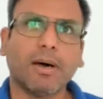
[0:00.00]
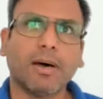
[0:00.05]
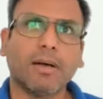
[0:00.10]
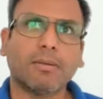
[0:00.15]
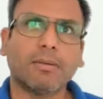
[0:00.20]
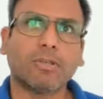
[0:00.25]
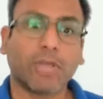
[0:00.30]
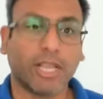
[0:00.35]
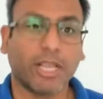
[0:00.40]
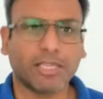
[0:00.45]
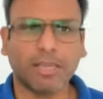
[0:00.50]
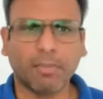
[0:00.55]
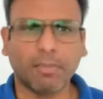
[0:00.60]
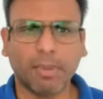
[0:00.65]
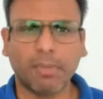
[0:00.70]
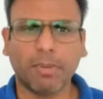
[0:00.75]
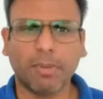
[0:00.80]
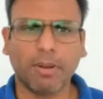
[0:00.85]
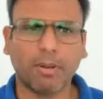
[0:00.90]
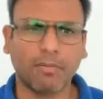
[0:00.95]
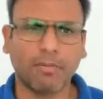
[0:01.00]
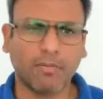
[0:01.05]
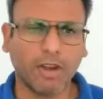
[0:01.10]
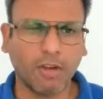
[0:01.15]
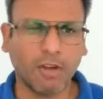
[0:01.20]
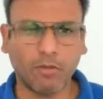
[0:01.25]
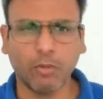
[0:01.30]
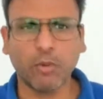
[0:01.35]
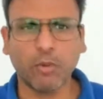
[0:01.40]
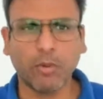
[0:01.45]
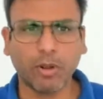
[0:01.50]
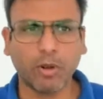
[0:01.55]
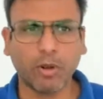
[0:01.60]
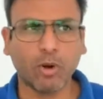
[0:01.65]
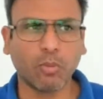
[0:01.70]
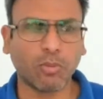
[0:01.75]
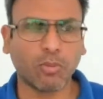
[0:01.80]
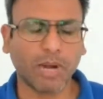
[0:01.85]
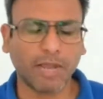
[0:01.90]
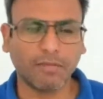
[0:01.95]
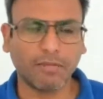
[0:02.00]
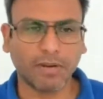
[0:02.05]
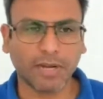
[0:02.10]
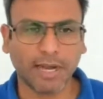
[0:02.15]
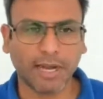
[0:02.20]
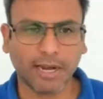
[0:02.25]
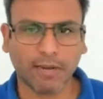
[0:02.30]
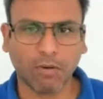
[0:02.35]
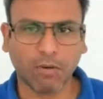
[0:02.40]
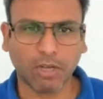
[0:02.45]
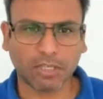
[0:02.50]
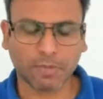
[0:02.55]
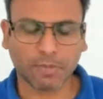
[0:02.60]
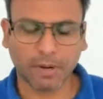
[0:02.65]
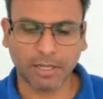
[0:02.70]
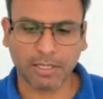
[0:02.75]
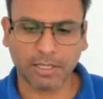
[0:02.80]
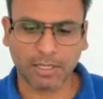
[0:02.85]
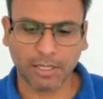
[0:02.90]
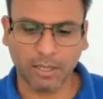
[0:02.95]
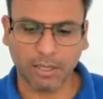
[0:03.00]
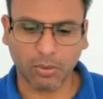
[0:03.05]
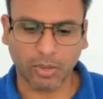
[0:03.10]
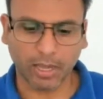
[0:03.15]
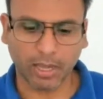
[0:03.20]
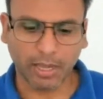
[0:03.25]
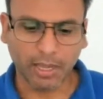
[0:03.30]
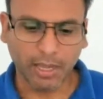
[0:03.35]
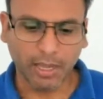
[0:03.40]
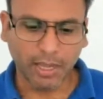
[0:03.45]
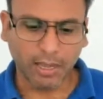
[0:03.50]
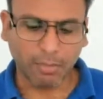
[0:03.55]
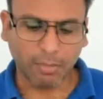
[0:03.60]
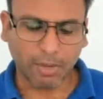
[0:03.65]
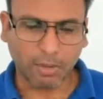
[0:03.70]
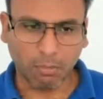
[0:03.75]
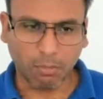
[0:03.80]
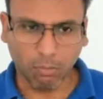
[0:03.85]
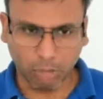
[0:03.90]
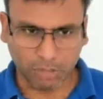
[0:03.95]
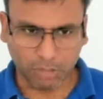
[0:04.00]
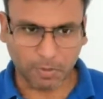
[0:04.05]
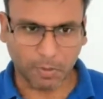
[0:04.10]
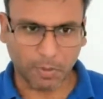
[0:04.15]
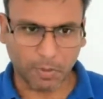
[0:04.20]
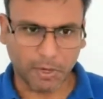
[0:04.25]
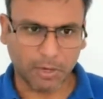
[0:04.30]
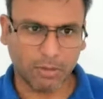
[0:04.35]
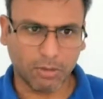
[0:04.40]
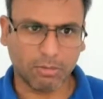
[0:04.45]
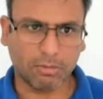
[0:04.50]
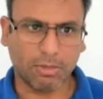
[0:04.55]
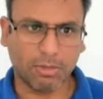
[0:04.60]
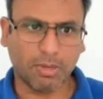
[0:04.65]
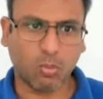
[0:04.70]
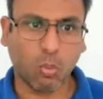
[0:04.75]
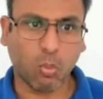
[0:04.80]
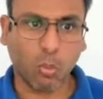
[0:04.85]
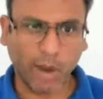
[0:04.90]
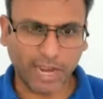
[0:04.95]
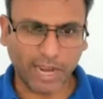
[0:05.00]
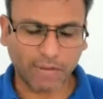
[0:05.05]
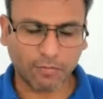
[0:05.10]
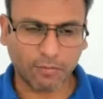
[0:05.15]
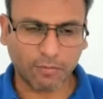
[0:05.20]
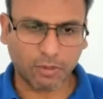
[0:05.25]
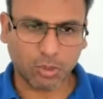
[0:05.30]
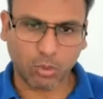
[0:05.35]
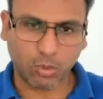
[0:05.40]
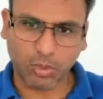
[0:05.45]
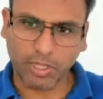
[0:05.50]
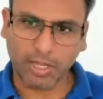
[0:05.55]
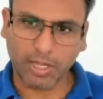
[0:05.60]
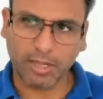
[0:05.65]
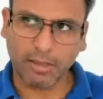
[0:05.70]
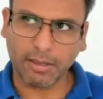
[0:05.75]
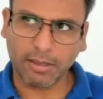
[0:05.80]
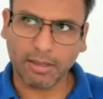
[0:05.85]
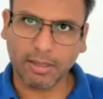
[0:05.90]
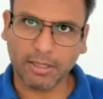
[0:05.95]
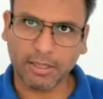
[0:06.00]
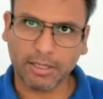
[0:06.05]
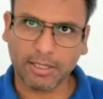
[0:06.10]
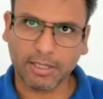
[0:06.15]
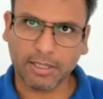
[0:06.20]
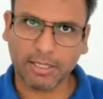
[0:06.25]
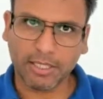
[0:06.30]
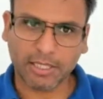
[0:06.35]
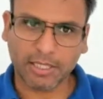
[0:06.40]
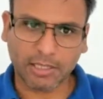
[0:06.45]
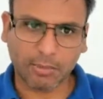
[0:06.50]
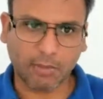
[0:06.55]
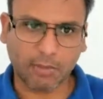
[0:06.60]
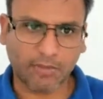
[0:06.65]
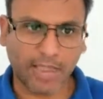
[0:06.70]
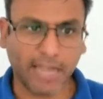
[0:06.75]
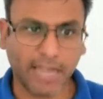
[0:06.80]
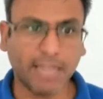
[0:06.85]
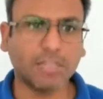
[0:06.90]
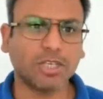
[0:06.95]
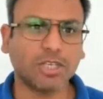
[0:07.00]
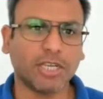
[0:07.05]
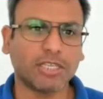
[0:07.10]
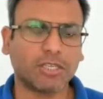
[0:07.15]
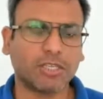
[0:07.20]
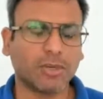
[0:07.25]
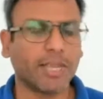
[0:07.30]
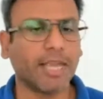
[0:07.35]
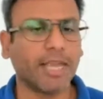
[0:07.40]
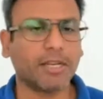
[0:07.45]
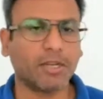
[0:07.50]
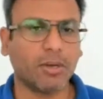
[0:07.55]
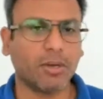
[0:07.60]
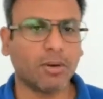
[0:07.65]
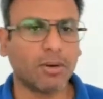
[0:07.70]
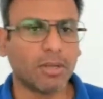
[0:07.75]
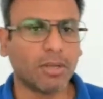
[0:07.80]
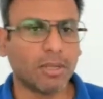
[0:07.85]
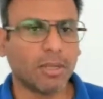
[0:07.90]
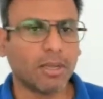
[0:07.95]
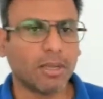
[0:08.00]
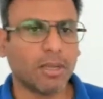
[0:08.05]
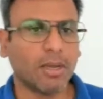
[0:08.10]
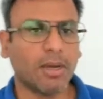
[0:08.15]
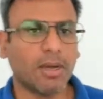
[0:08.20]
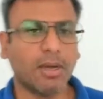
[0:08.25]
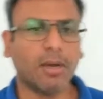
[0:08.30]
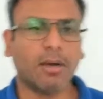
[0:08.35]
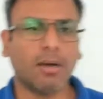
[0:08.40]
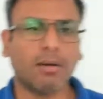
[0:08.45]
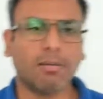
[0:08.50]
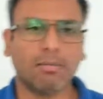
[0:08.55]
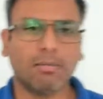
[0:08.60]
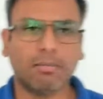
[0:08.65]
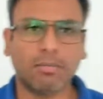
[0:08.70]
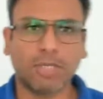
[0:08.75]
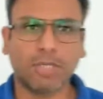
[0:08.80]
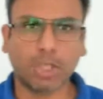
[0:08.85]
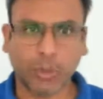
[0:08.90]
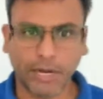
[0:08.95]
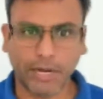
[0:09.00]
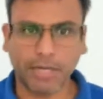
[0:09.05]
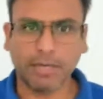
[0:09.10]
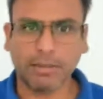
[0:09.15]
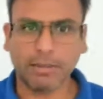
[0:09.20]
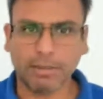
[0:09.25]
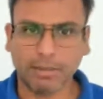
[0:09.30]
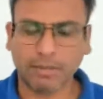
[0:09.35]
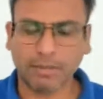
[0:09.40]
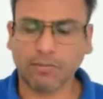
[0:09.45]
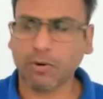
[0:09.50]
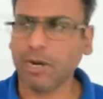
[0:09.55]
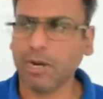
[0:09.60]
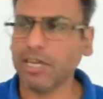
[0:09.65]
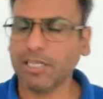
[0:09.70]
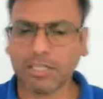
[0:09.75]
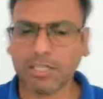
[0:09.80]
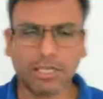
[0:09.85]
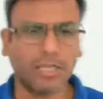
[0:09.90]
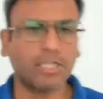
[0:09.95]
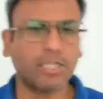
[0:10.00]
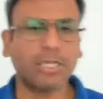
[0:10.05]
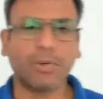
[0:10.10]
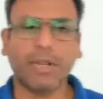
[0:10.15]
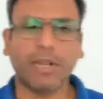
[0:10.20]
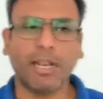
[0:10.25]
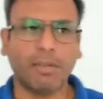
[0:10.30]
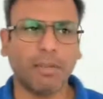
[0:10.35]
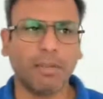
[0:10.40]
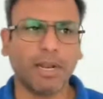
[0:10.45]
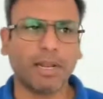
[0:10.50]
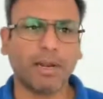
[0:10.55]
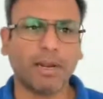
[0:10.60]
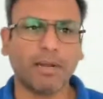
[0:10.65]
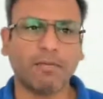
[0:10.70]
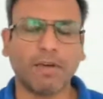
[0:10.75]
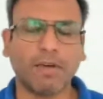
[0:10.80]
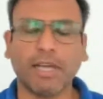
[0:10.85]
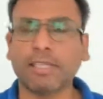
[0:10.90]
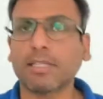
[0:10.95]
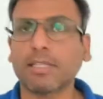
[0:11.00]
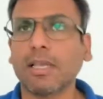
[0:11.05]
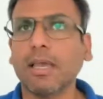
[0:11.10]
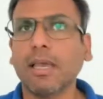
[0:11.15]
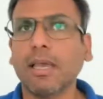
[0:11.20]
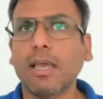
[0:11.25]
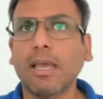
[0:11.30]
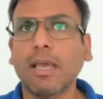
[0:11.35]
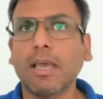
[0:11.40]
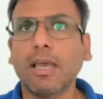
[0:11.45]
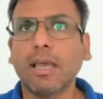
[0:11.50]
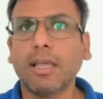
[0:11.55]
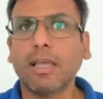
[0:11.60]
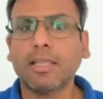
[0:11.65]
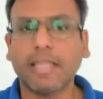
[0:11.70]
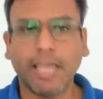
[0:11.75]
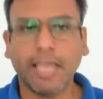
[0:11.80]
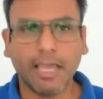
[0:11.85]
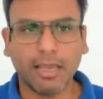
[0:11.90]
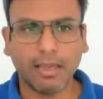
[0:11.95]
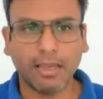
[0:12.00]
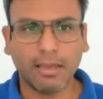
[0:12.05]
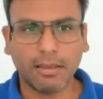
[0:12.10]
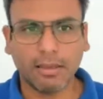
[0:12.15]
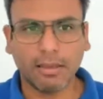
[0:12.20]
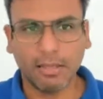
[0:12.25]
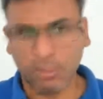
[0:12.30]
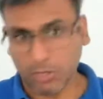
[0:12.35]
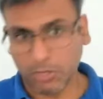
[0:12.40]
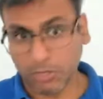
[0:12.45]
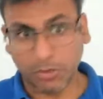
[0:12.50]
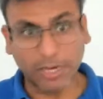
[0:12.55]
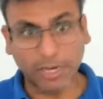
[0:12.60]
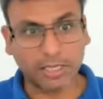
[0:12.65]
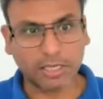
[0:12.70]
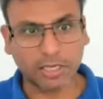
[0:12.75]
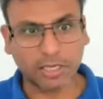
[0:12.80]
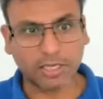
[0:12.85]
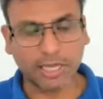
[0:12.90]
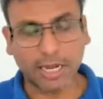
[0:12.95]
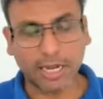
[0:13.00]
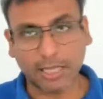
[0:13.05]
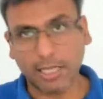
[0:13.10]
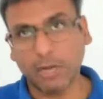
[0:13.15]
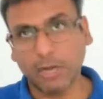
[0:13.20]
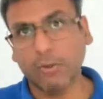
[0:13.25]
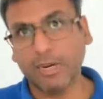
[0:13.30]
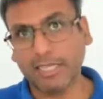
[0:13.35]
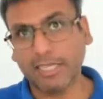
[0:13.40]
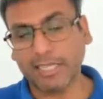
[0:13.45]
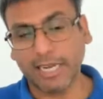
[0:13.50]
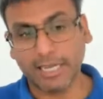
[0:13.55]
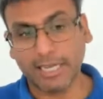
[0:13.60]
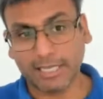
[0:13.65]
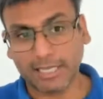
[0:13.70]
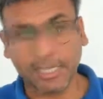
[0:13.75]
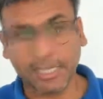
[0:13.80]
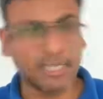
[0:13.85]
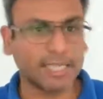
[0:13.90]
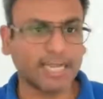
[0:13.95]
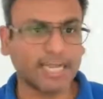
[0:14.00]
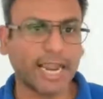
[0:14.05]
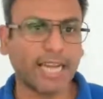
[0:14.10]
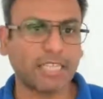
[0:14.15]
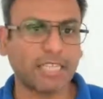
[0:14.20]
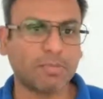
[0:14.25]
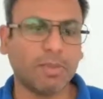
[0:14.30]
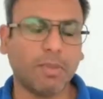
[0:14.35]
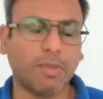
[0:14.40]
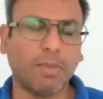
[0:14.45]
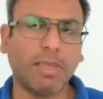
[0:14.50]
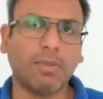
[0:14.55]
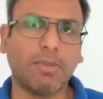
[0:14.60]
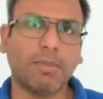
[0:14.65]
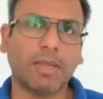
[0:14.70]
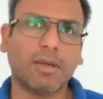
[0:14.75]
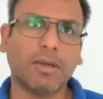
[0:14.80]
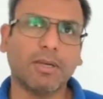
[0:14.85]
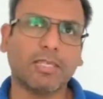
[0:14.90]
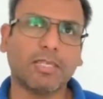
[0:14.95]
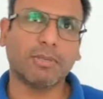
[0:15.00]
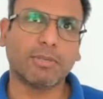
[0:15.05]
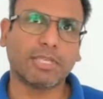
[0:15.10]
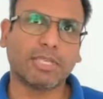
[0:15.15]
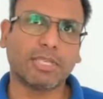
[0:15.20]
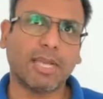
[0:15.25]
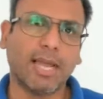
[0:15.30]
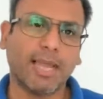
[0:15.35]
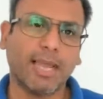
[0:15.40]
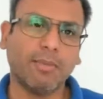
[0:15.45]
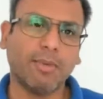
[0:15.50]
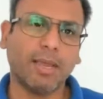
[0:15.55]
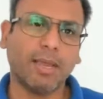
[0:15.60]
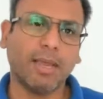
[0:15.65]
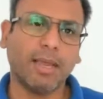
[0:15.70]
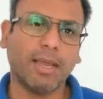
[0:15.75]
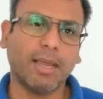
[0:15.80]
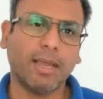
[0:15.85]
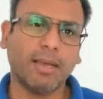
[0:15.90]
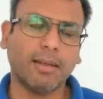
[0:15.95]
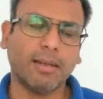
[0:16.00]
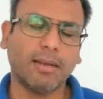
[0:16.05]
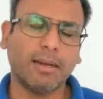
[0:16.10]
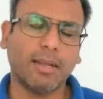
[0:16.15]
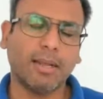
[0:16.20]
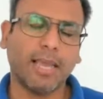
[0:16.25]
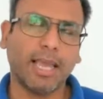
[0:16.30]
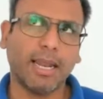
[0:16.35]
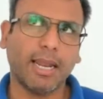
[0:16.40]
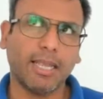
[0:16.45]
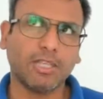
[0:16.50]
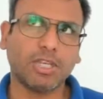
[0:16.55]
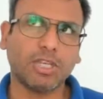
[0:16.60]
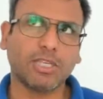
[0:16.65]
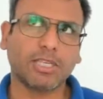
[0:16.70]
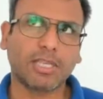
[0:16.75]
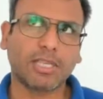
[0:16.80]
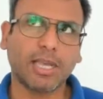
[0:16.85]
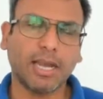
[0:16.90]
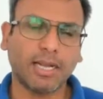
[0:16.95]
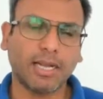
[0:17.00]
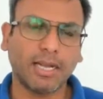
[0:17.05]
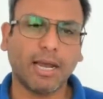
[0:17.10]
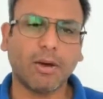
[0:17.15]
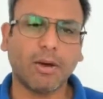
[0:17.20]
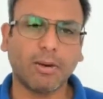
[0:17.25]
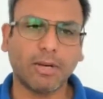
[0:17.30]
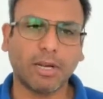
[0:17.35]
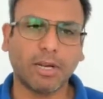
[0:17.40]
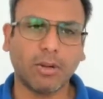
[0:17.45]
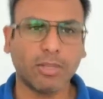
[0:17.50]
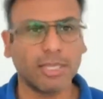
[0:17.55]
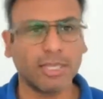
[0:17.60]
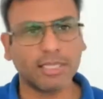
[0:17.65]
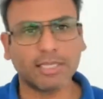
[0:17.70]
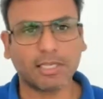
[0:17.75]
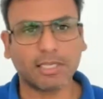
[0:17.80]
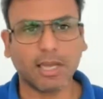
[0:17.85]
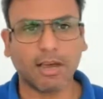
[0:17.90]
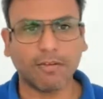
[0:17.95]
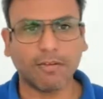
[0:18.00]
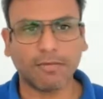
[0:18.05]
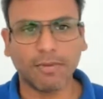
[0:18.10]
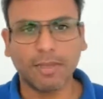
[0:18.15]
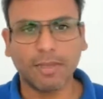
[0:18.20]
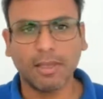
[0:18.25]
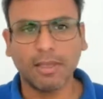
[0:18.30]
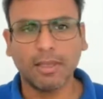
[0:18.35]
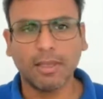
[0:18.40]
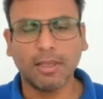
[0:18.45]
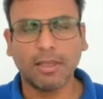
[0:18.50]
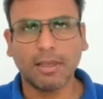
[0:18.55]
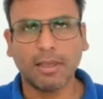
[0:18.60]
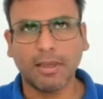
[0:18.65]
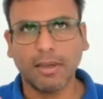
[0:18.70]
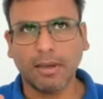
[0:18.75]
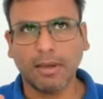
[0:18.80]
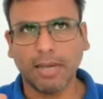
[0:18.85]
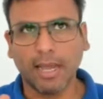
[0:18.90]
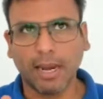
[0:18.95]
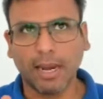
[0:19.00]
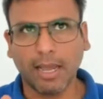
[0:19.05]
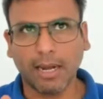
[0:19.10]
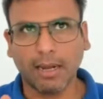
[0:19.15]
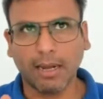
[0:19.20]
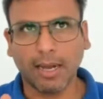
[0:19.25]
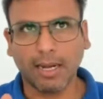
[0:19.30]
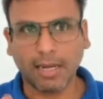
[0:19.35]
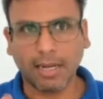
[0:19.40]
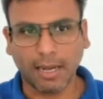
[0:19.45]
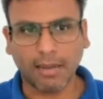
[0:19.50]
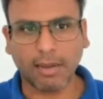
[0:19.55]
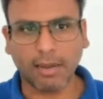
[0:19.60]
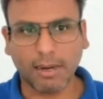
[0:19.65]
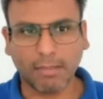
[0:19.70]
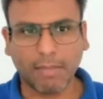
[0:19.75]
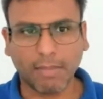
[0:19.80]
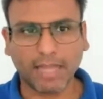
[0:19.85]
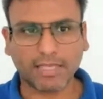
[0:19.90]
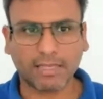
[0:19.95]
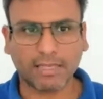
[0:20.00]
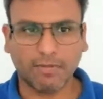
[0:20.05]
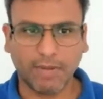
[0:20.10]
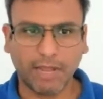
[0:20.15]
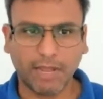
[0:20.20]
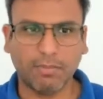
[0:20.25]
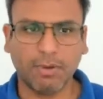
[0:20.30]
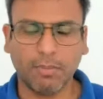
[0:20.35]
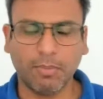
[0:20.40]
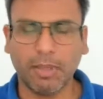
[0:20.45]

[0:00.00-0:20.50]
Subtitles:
So yeah, very few people go to private kind of hospitals in the UK, but most people, wait through the system of NHS to get, treated for any surgery, any medical advice. There was a research, and I think it still stands maybe because a time and NHS cut down, their staff at a massive level.